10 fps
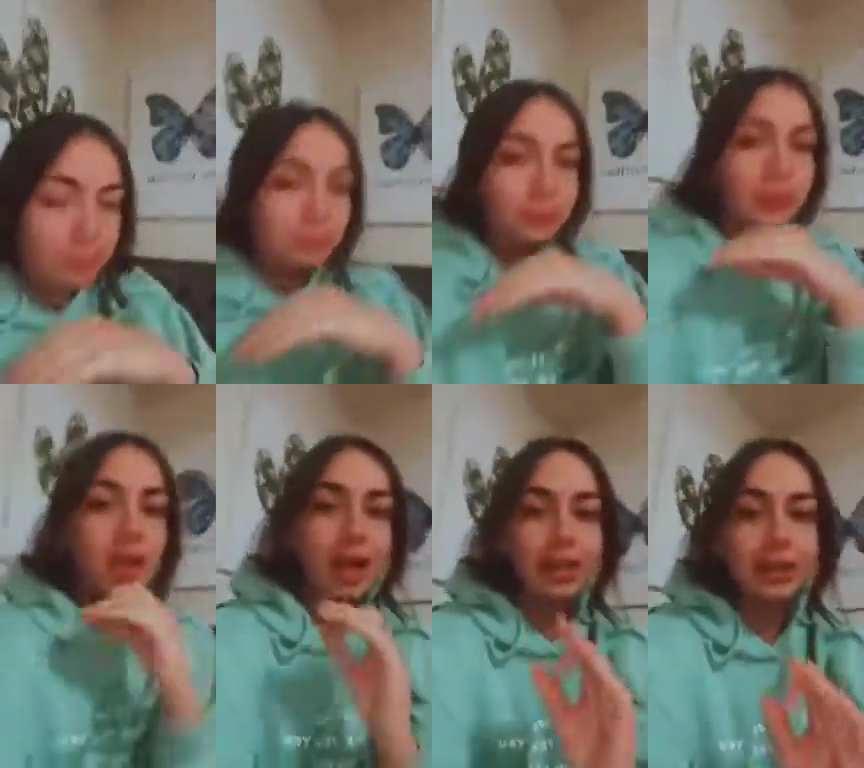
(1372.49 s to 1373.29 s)
But
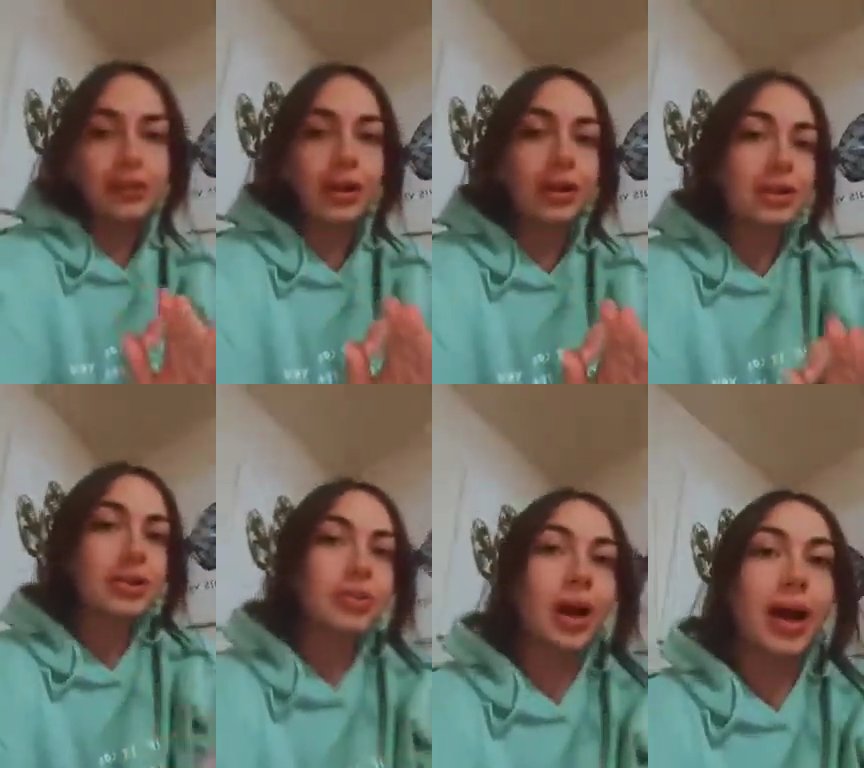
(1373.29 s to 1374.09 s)

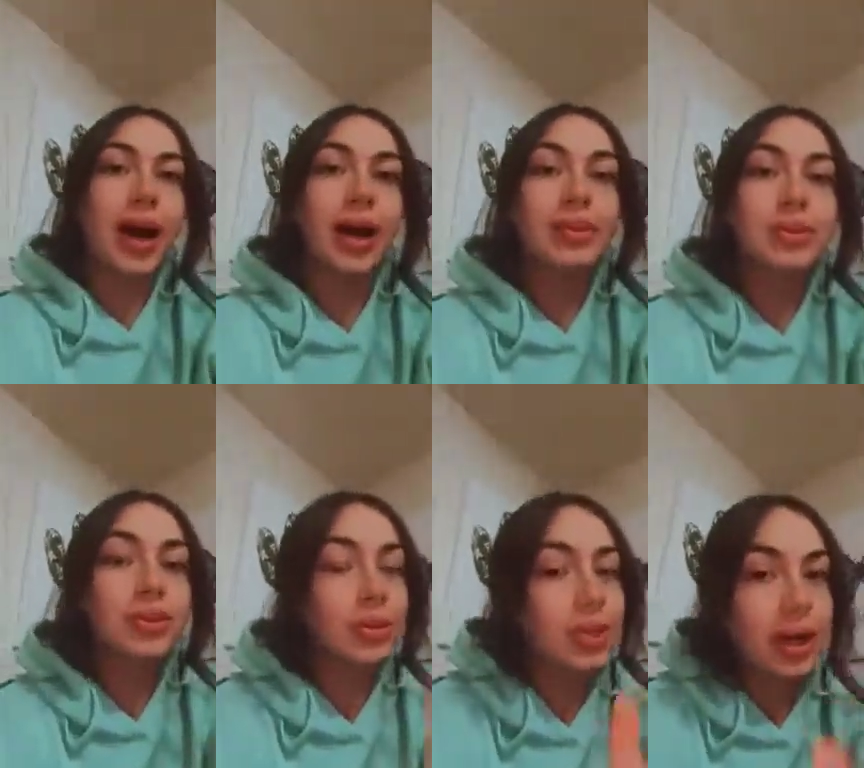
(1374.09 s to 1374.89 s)
actually,
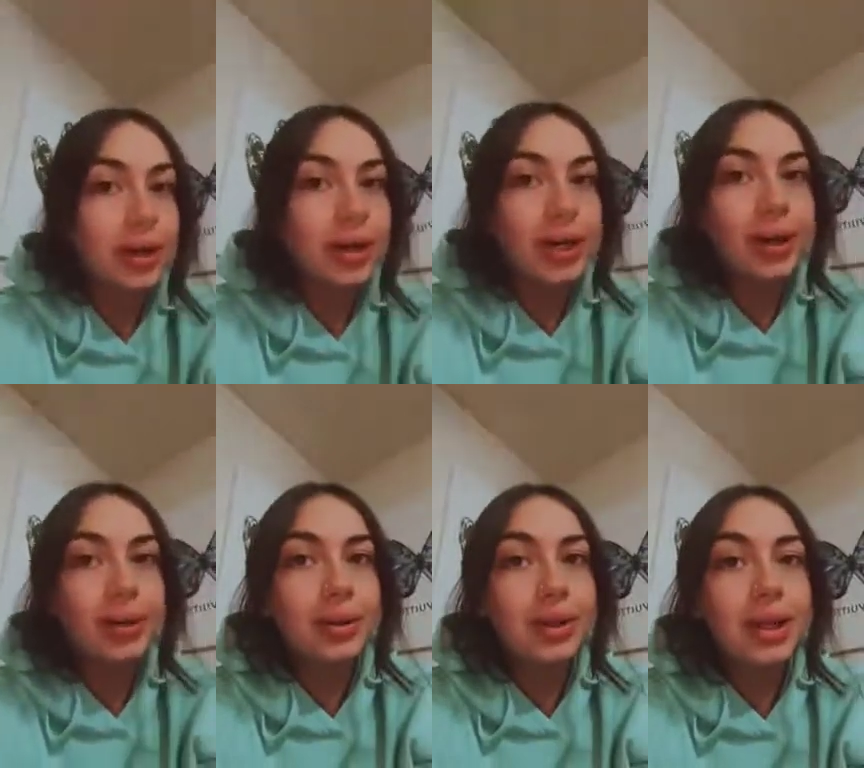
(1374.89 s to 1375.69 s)
no.
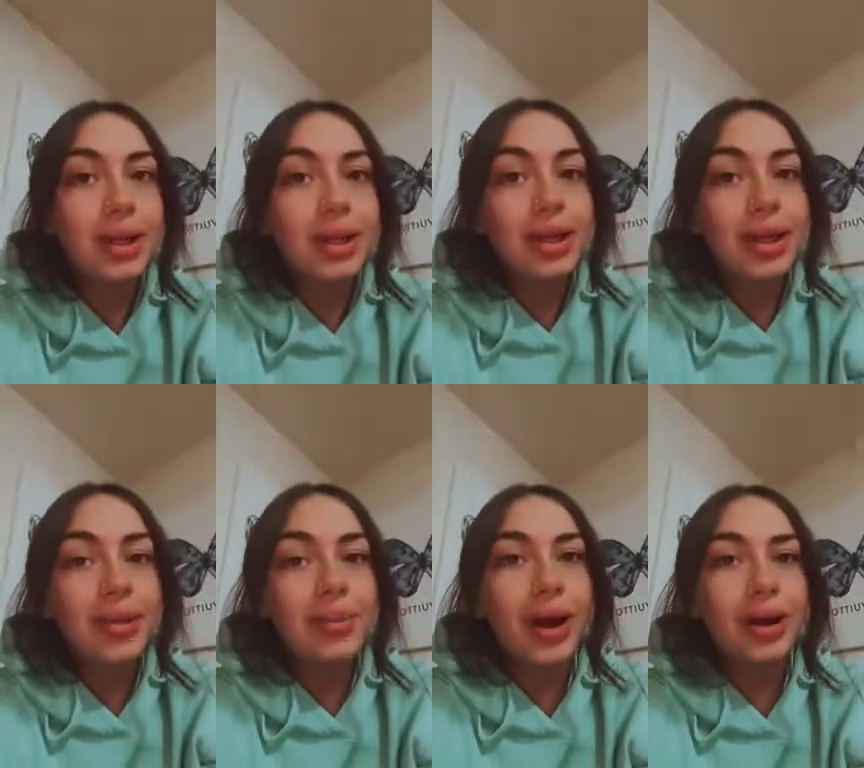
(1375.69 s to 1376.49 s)
I need pho. This
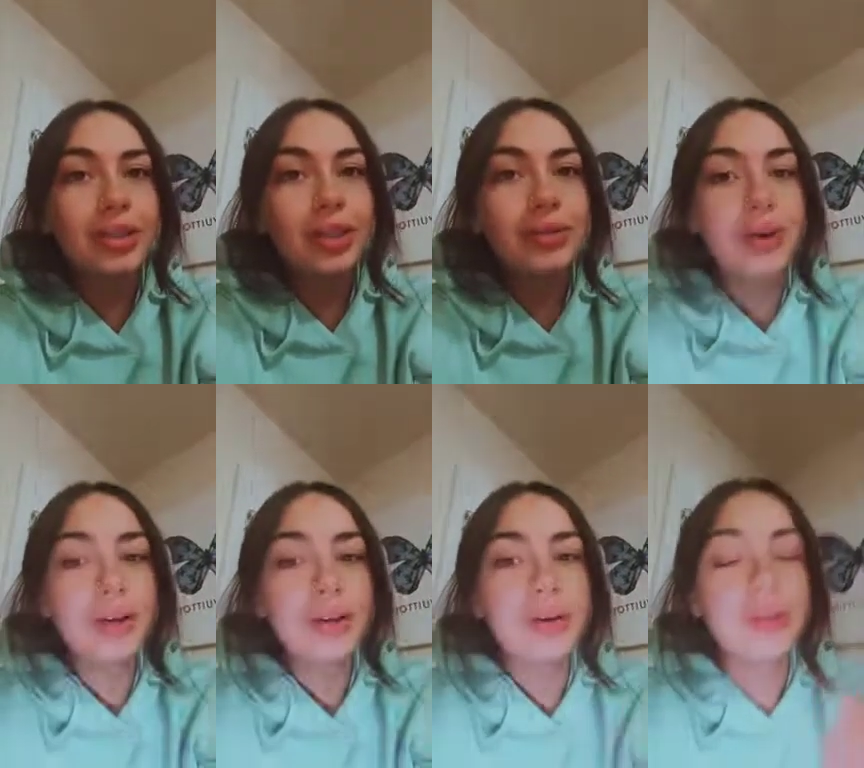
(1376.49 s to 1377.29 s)
is why I am
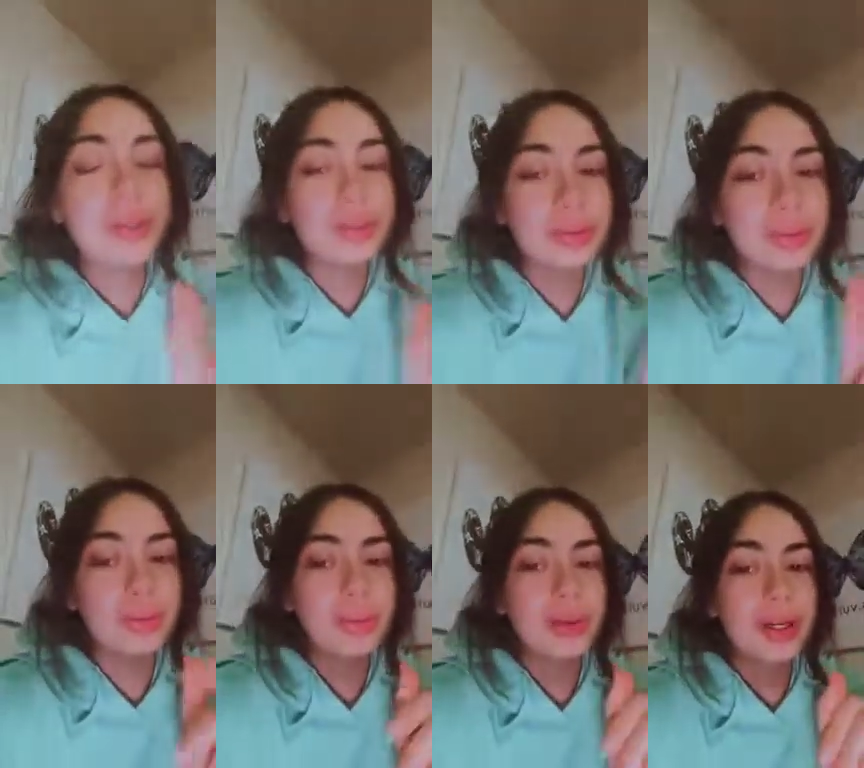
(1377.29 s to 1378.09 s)
so tired right
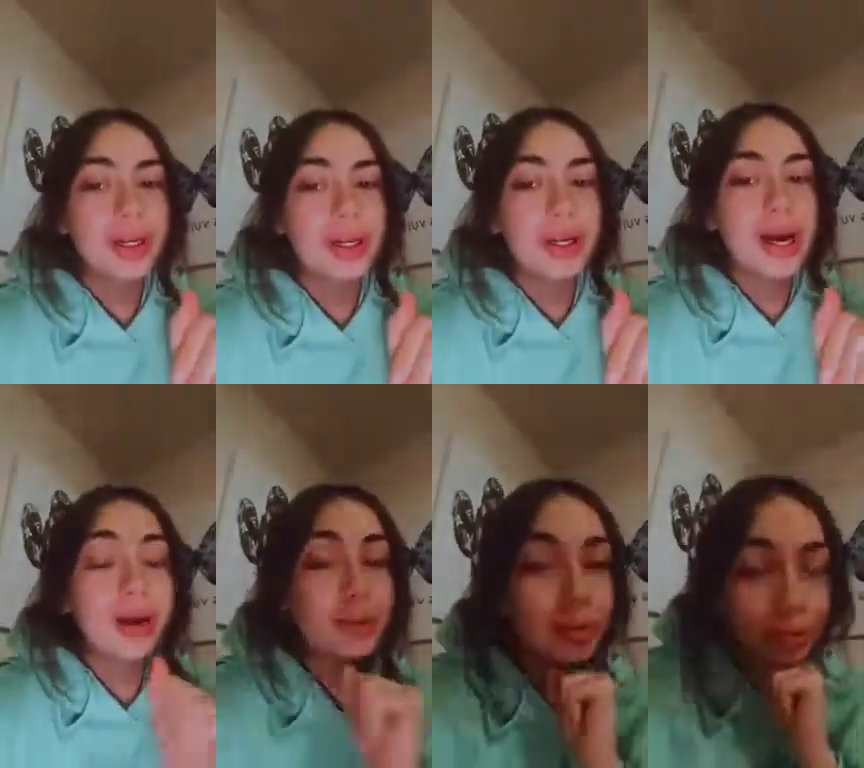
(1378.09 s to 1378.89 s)
now.
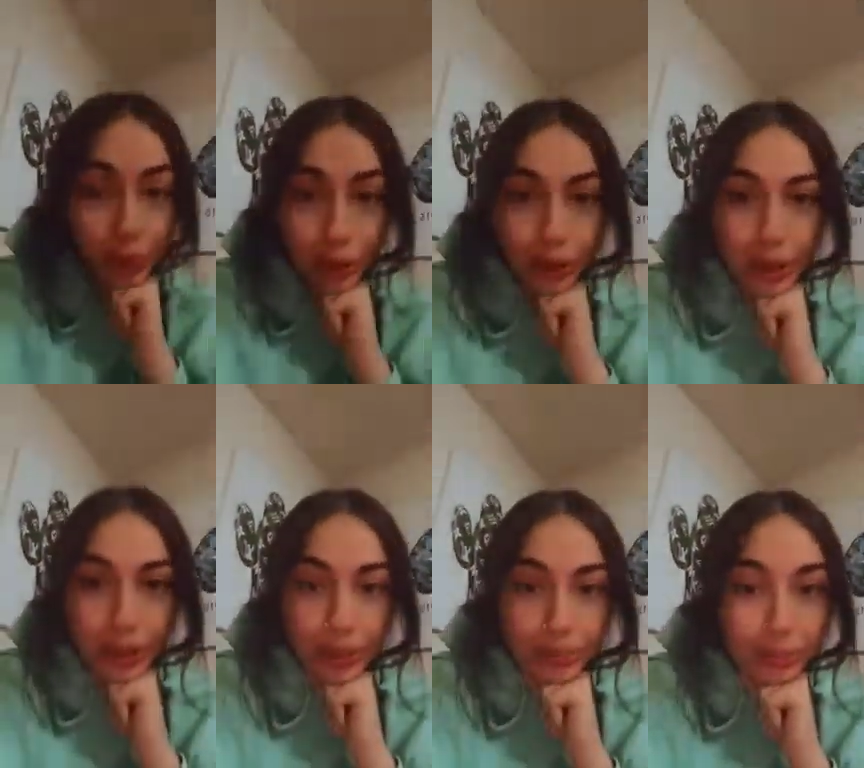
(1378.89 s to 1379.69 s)
Imagine if I
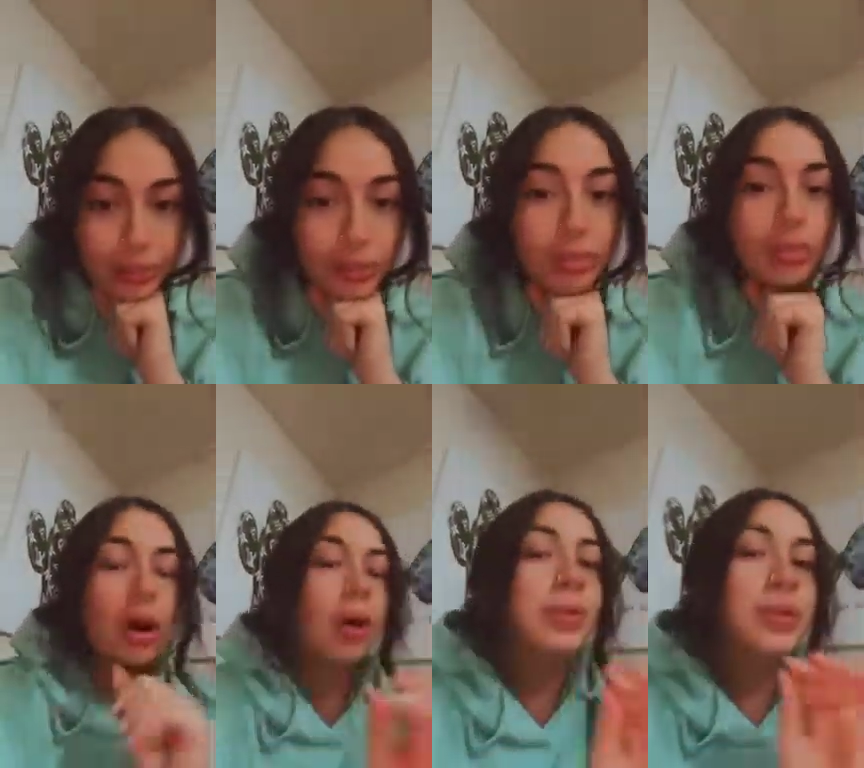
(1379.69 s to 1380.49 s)
go eat soup,